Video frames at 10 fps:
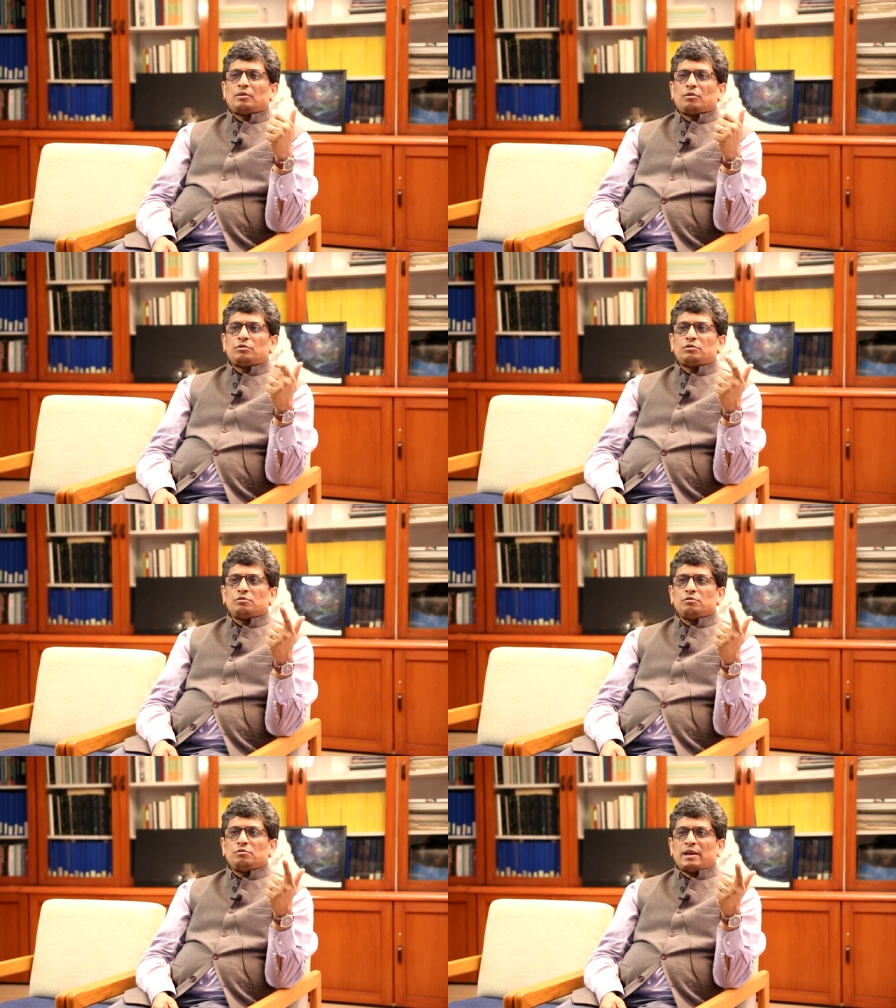Go
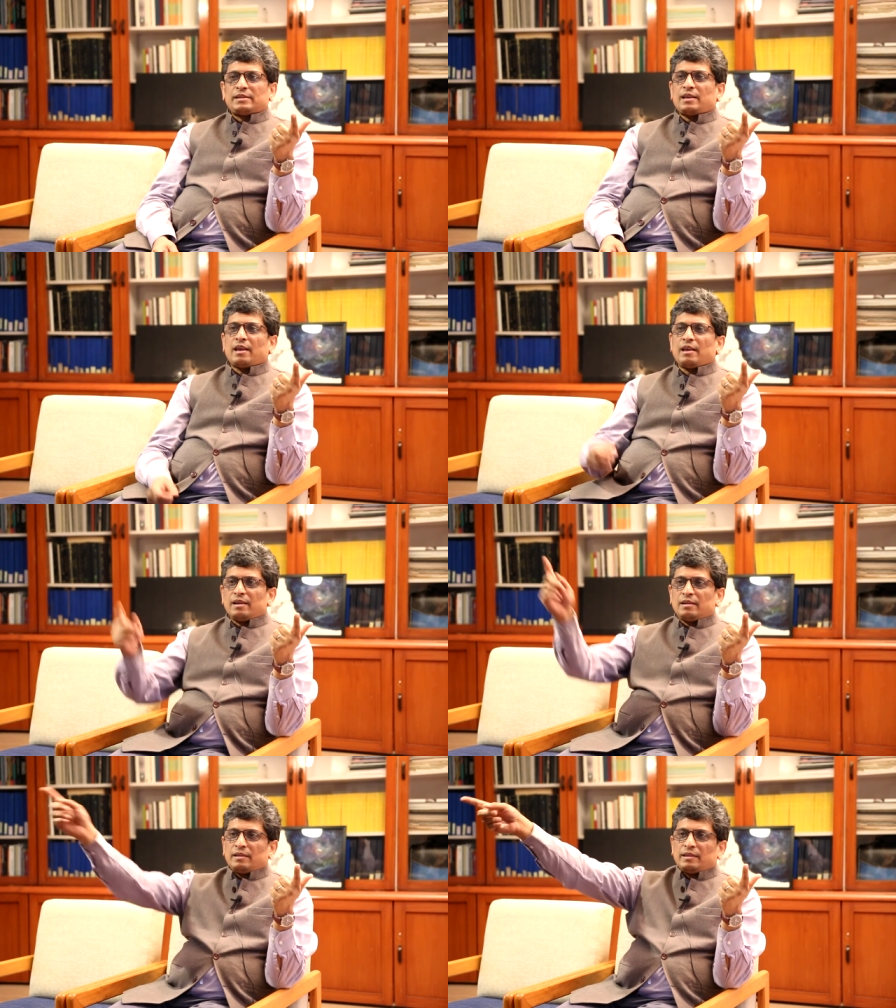to S
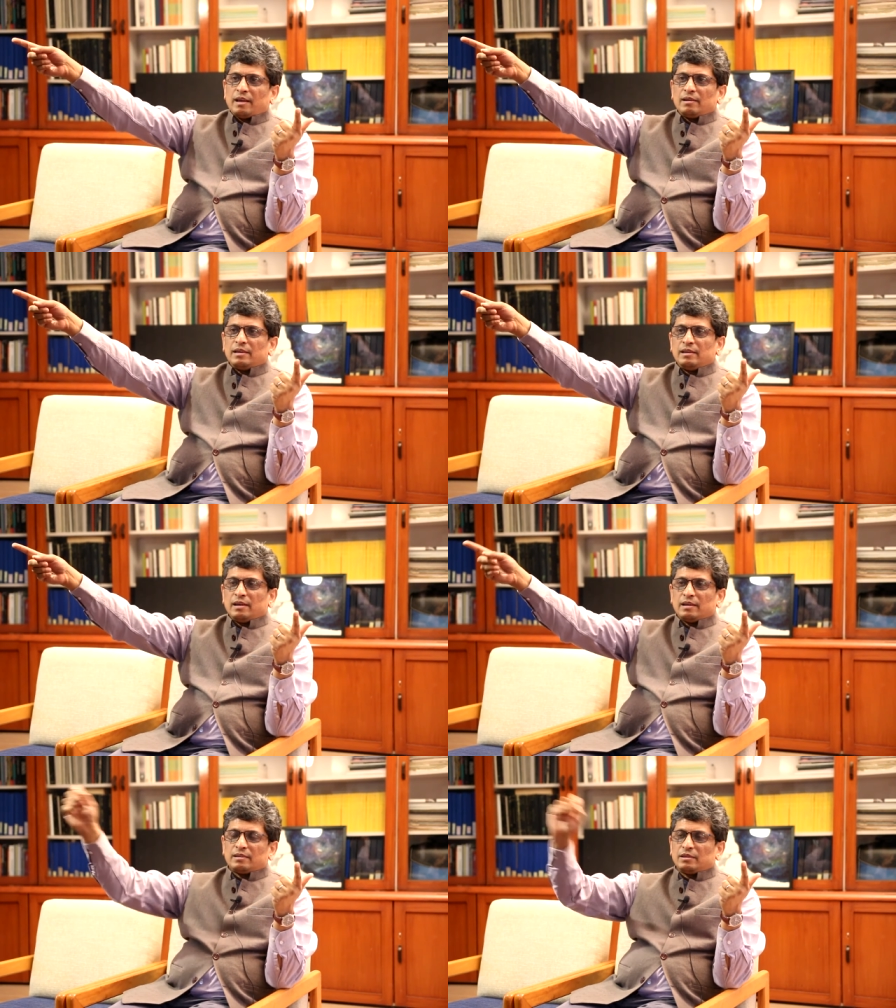K A, they are leading
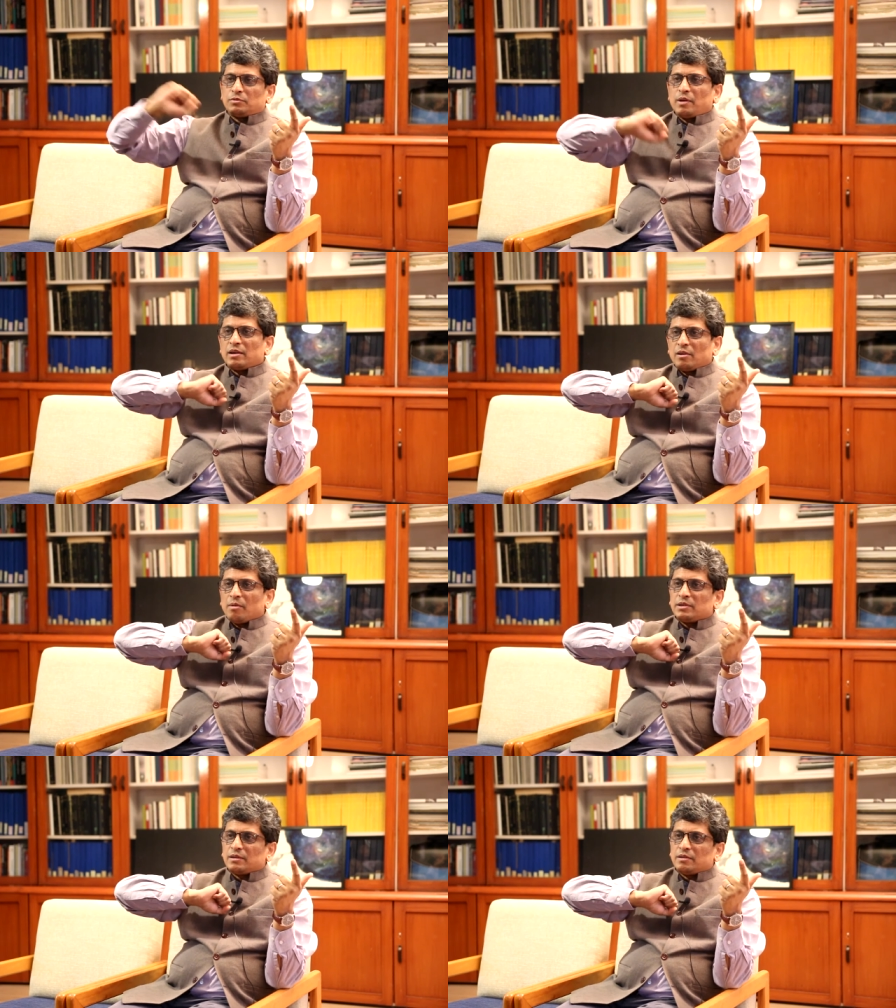it, the Square
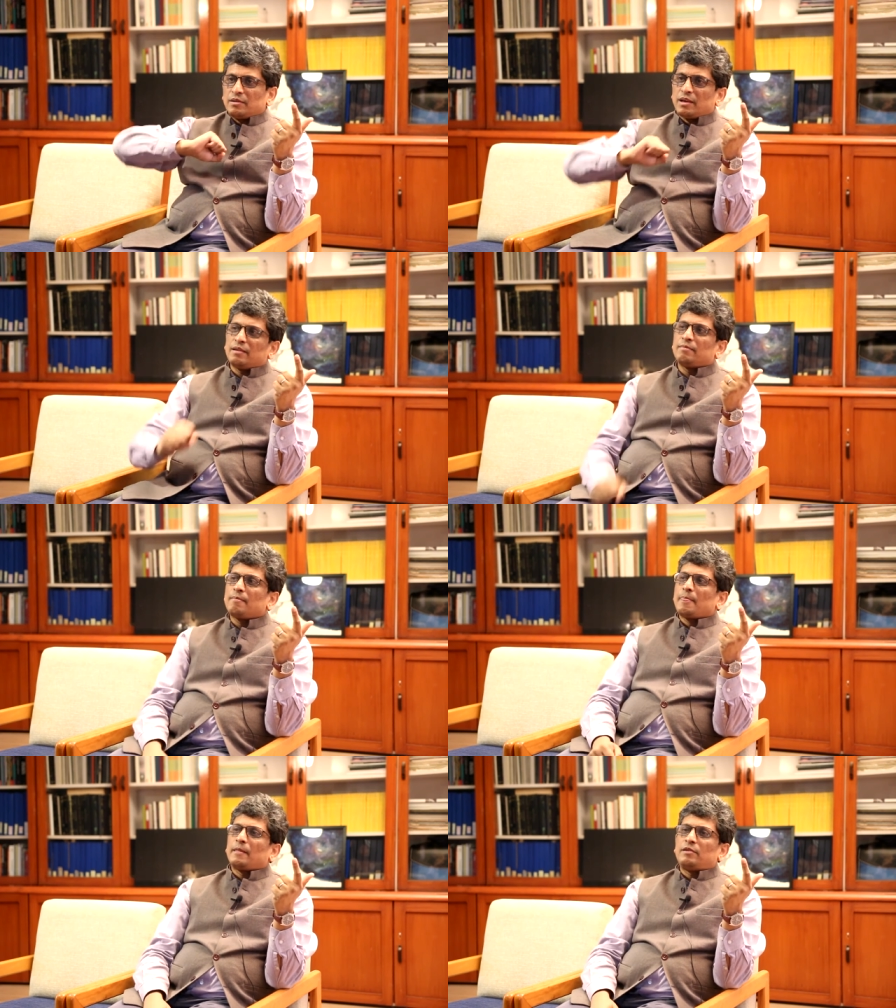Kilometer Array
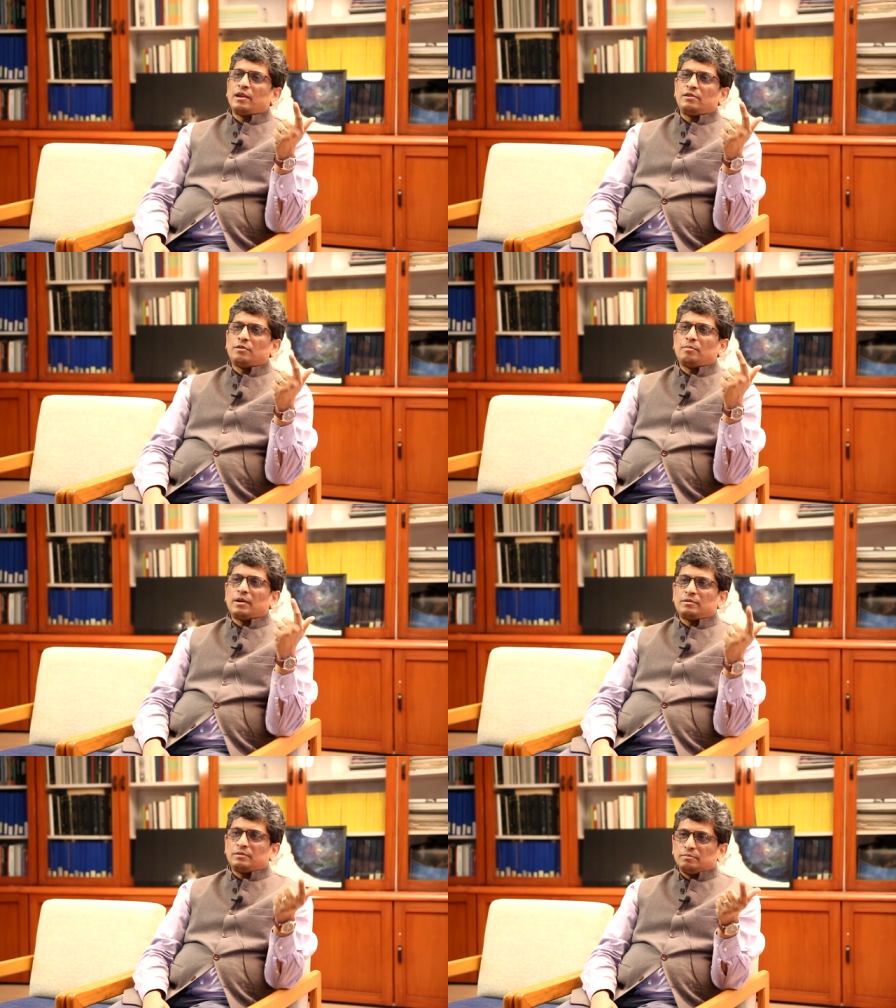radio, but,